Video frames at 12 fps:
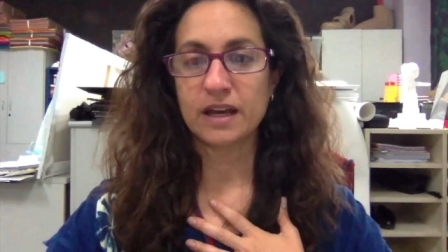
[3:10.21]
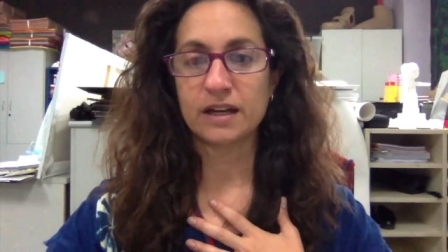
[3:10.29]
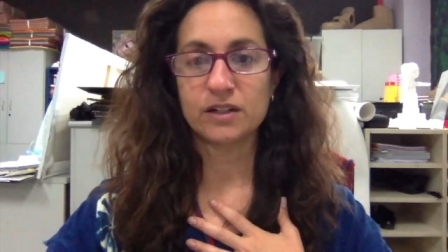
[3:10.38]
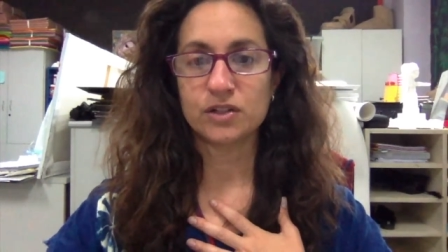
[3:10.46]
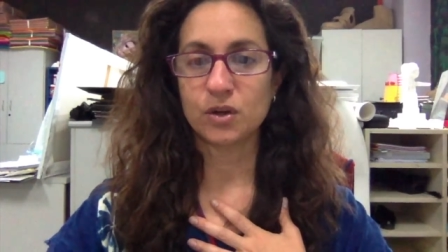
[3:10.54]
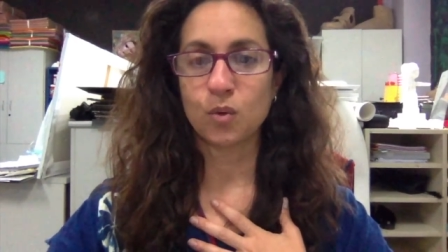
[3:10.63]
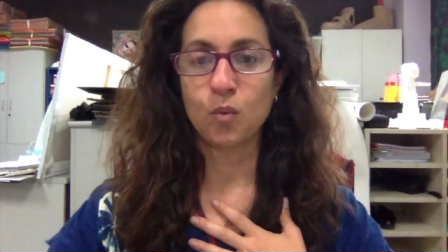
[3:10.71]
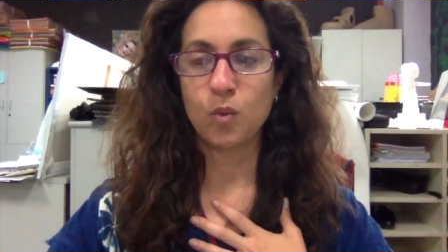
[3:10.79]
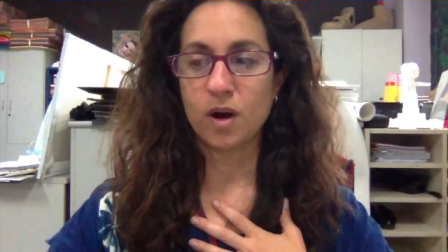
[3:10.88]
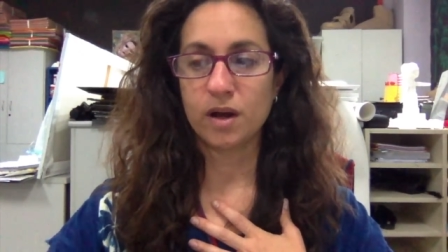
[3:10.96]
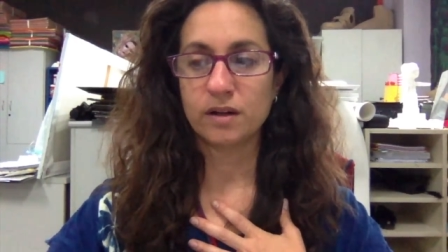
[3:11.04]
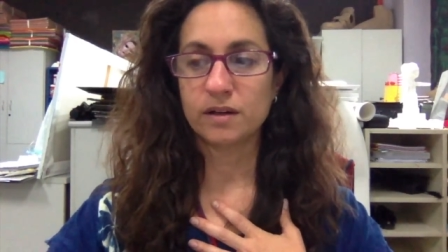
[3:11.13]
I took
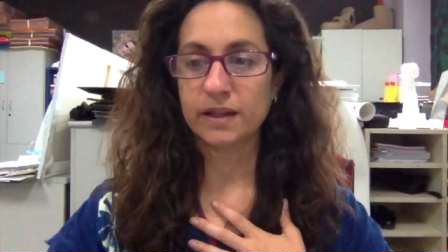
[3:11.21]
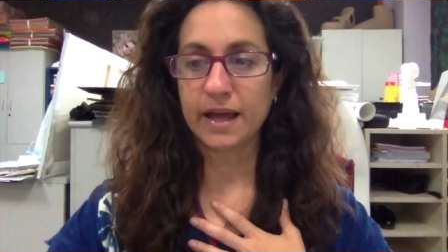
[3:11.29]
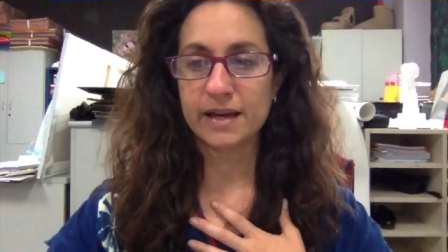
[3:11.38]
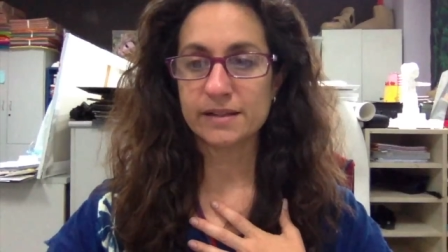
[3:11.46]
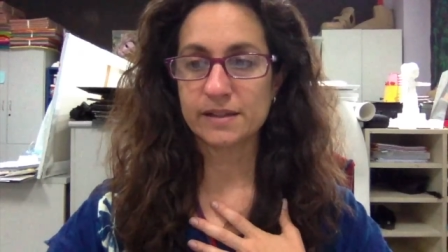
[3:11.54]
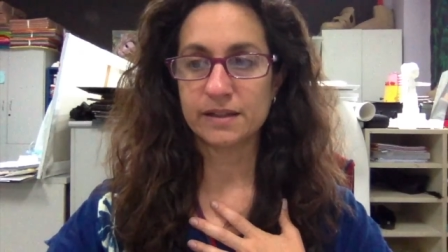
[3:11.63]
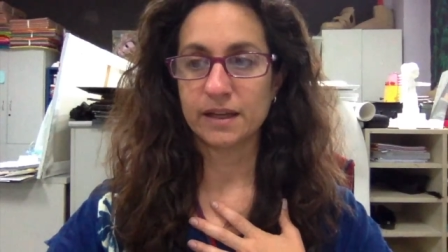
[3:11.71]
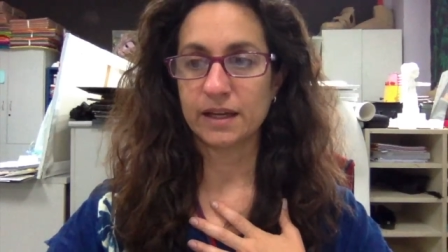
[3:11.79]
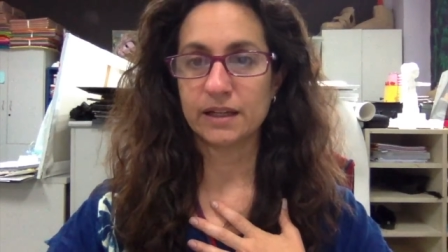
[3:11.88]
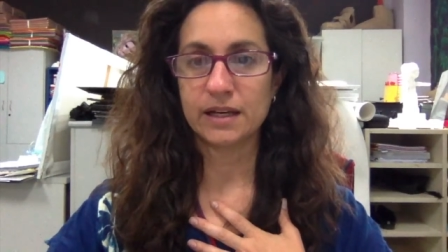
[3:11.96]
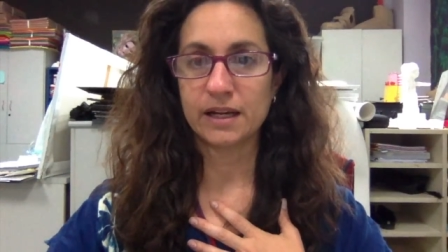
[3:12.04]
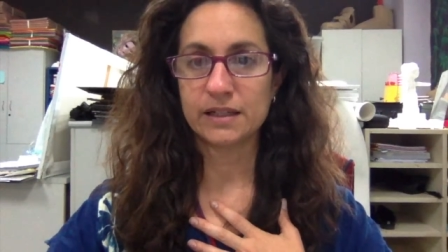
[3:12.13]
one class in like
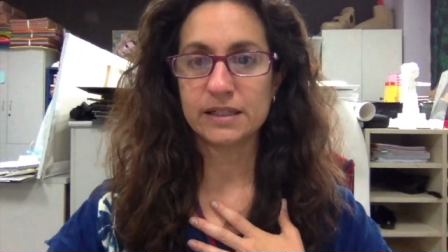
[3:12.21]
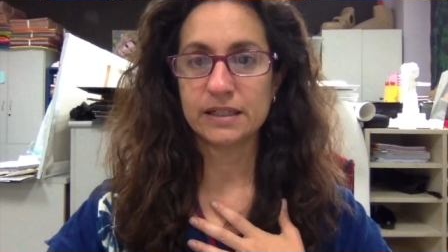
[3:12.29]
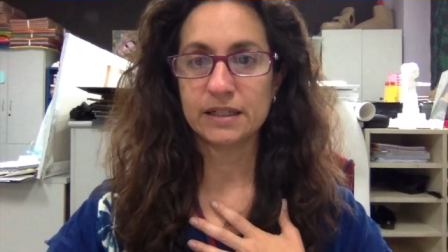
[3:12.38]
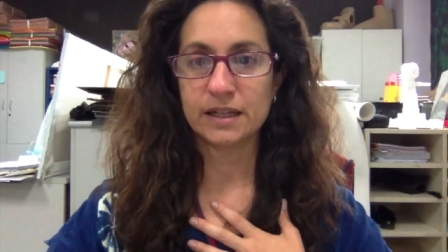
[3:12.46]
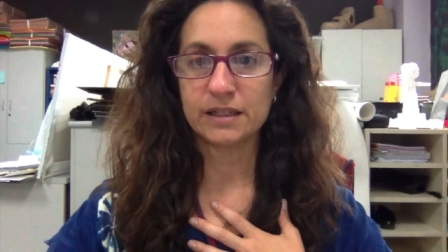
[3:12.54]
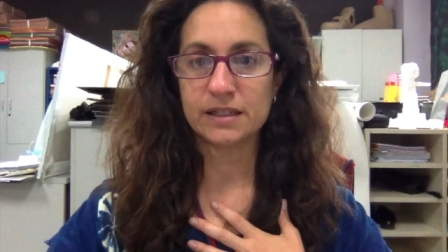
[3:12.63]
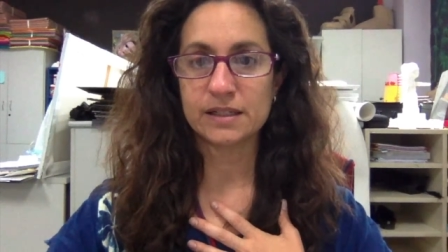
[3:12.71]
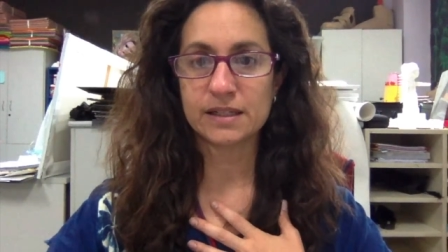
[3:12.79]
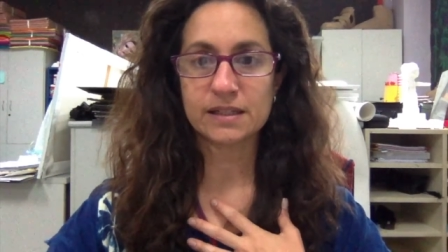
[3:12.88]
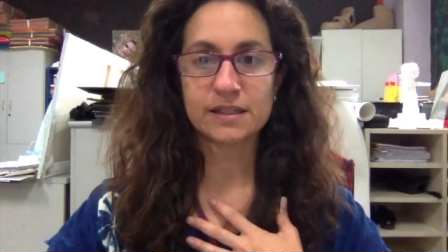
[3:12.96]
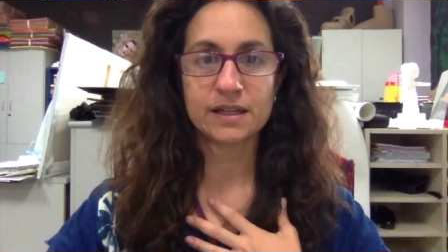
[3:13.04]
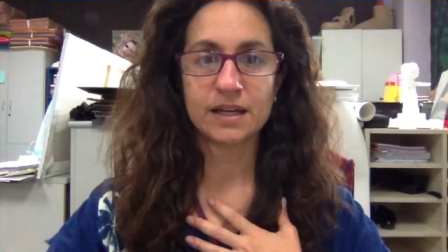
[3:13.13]

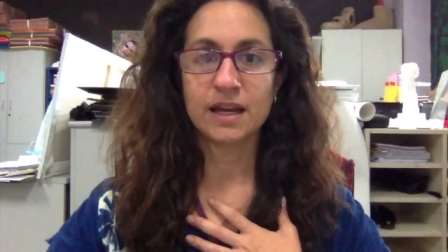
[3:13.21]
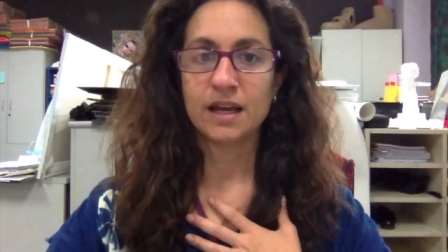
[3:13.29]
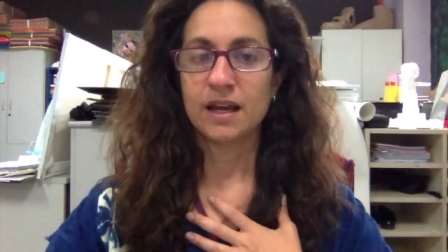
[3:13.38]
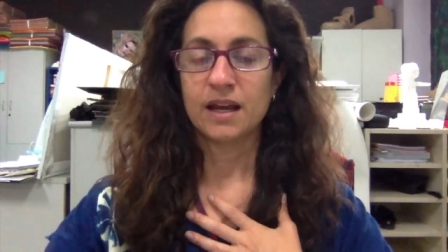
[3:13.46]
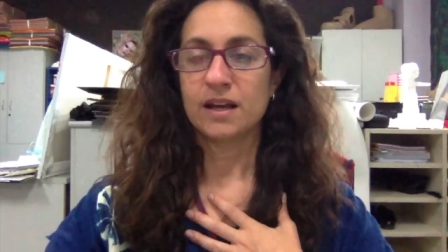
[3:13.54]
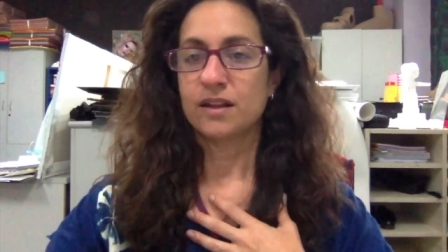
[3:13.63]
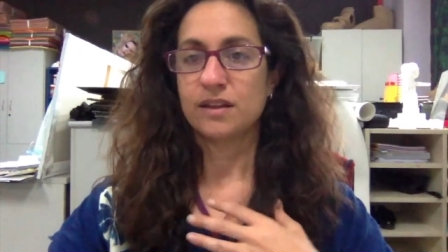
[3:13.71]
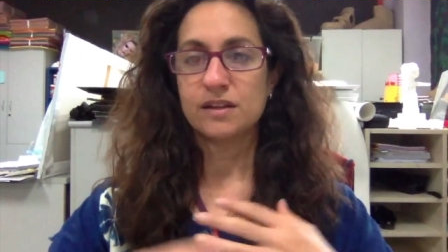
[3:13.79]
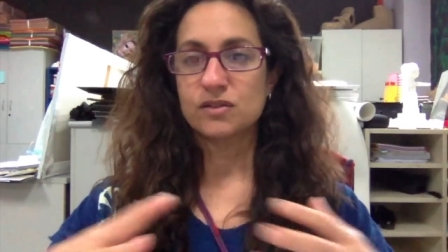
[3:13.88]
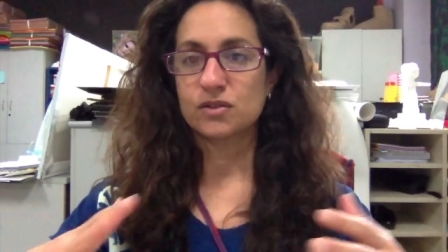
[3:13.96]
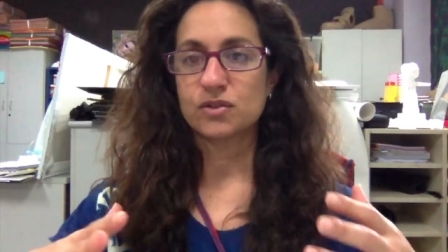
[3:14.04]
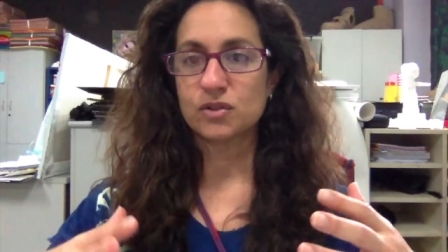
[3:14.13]
1996, and things
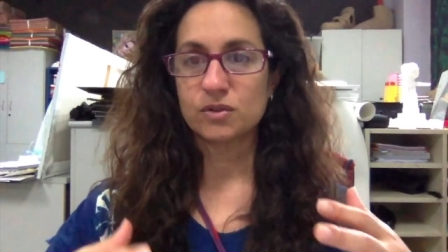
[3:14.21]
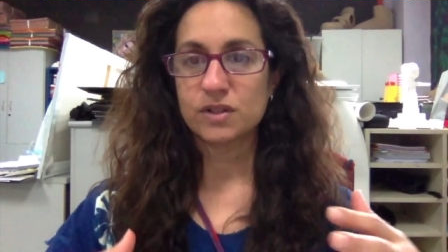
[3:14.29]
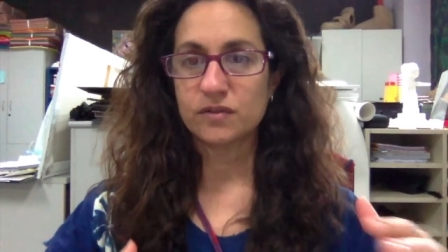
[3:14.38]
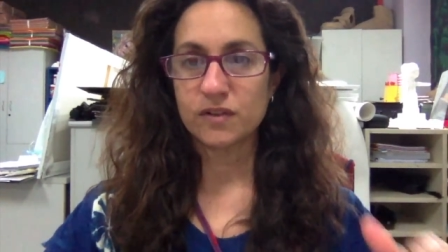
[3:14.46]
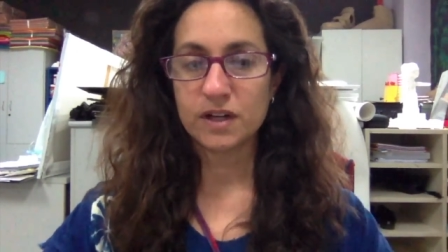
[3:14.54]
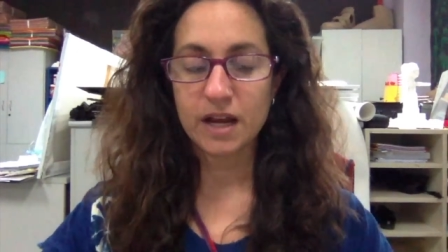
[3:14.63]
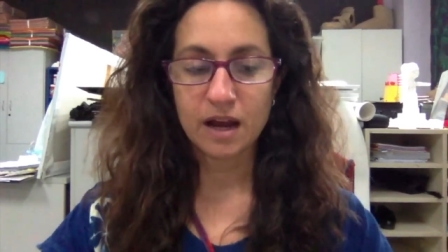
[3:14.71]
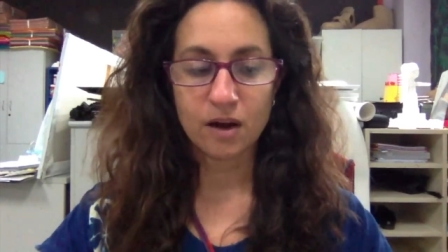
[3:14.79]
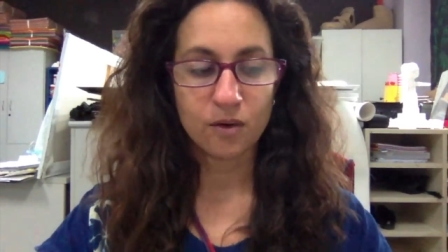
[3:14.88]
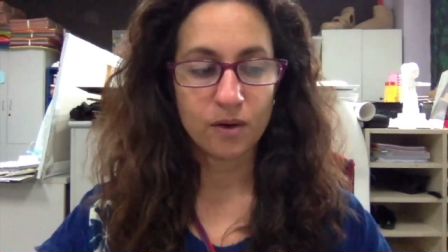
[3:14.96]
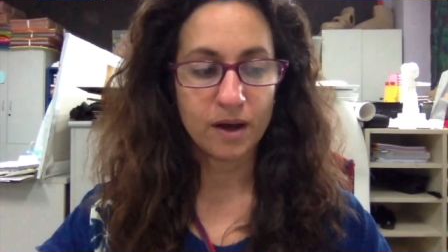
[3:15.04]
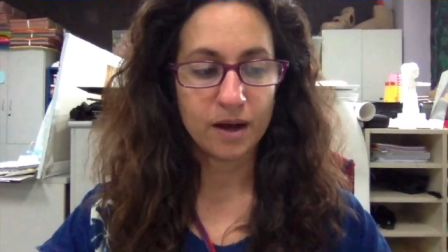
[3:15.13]
are so different now.